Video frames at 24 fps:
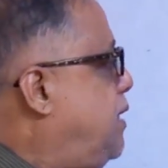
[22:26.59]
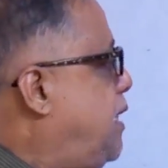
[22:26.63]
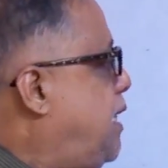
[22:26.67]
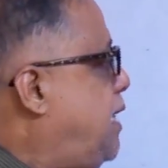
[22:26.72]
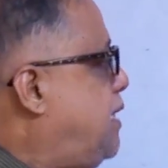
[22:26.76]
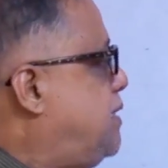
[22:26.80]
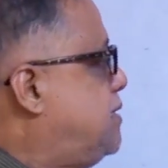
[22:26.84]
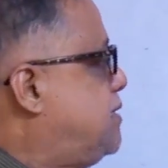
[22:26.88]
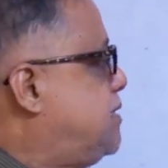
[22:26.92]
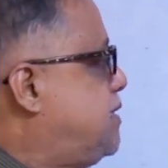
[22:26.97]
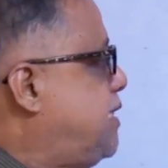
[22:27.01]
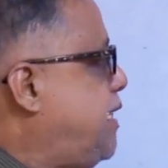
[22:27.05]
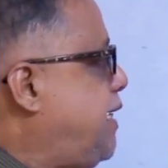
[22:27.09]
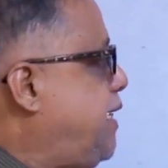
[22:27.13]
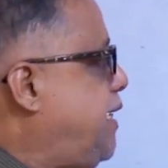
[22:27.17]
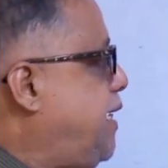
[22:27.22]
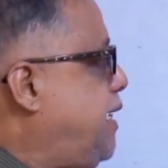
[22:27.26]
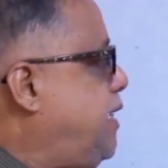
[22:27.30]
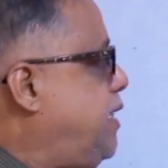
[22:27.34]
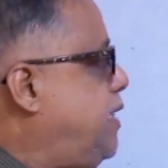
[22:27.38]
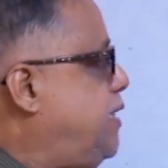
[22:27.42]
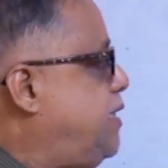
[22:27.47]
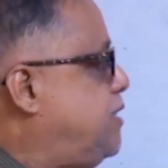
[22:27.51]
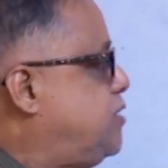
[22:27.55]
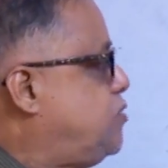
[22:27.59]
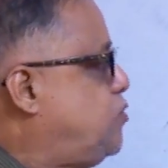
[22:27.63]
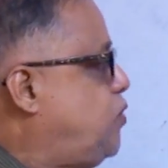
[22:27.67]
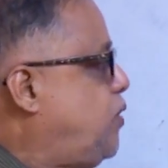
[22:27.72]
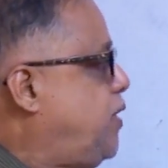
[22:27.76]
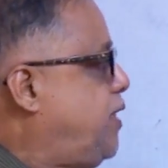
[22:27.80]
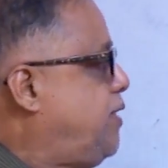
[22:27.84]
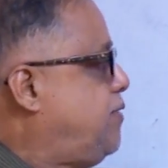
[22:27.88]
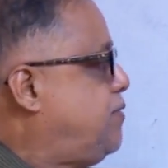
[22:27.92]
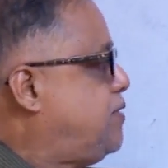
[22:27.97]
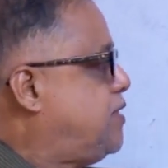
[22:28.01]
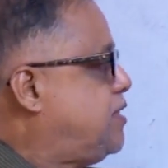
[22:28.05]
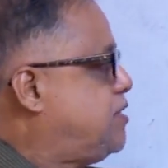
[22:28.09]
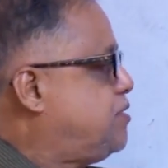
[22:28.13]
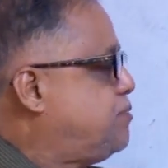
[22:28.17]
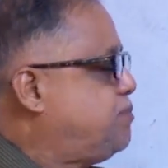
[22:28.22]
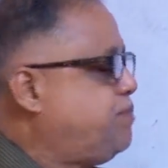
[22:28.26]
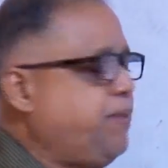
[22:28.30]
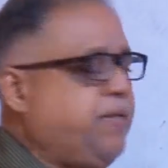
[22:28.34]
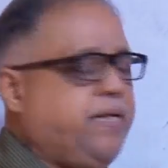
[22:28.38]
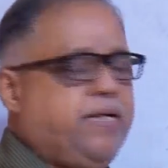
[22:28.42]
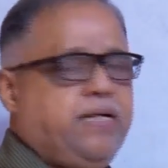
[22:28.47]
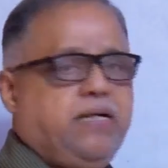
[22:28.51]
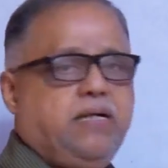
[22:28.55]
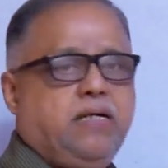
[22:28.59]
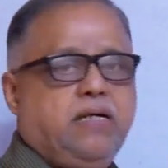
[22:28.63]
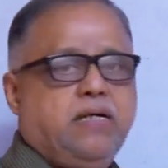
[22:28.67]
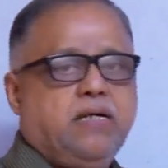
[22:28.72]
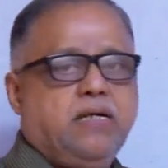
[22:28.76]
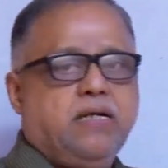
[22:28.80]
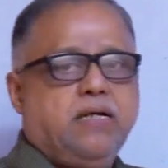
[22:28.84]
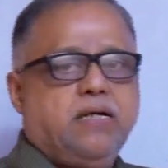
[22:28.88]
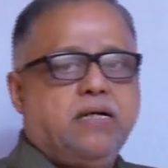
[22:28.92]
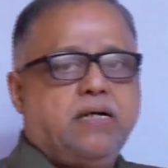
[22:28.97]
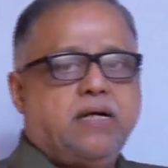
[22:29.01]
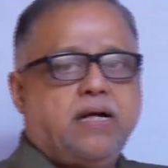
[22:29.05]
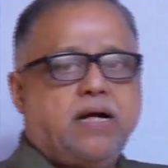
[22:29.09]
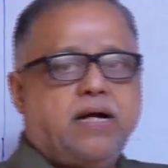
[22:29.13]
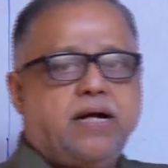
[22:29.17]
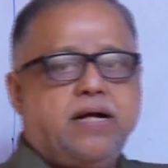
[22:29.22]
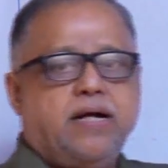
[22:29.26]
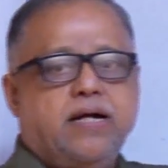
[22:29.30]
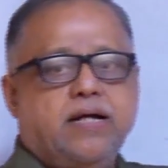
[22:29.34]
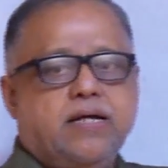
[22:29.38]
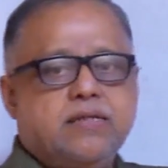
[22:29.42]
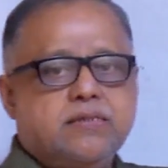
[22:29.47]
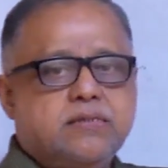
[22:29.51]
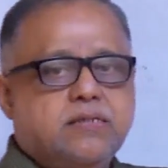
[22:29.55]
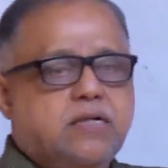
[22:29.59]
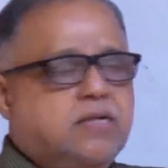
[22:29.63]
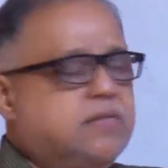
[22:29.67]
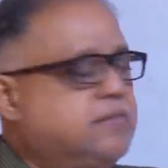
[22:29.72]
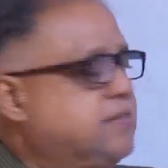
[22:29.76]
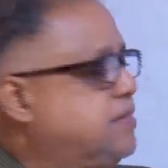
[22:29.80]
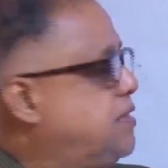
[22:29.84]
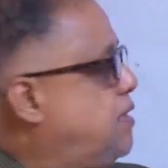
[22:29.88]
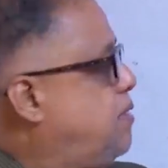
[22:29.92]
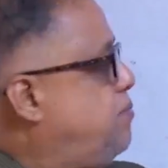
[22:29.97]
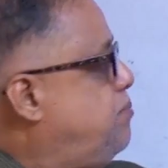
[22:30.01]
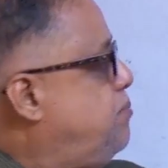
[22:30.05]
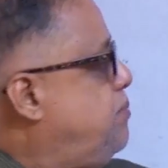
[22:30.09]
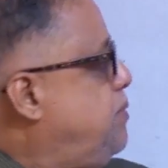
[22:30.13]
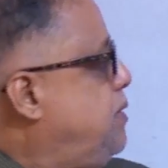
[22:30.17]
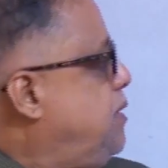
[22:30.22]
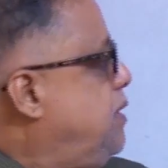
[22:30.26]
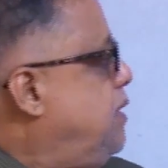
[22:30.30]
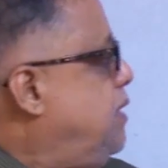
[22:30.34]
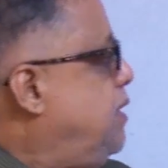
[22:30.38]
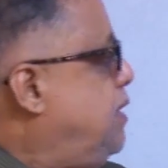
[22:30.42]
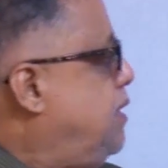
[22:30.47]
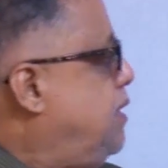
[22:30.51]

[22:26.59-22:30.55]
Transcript: And second, it is going with the speed, and it has got some.